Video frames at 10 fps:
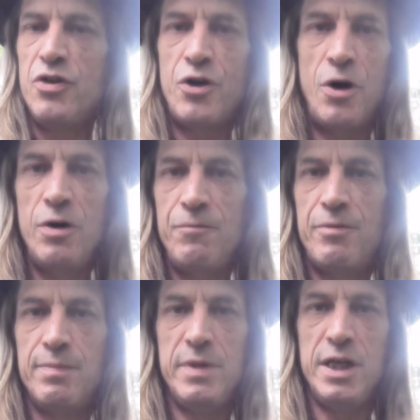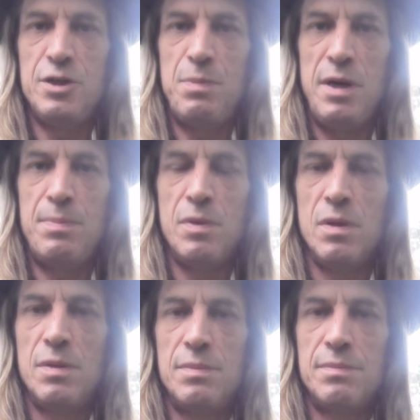turn from these people.
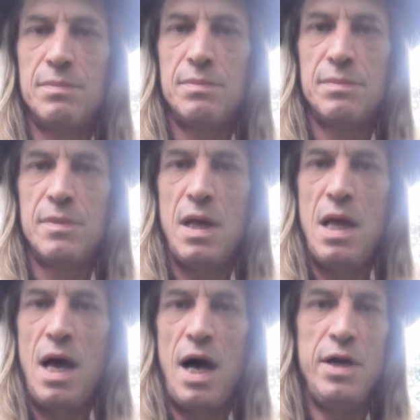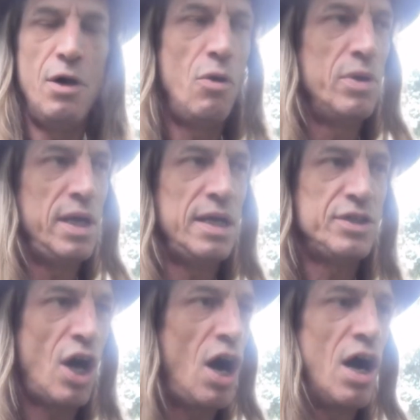I know it's
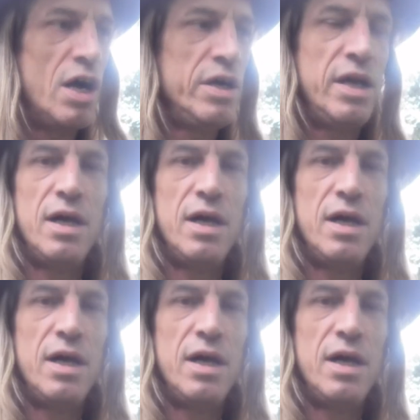hard,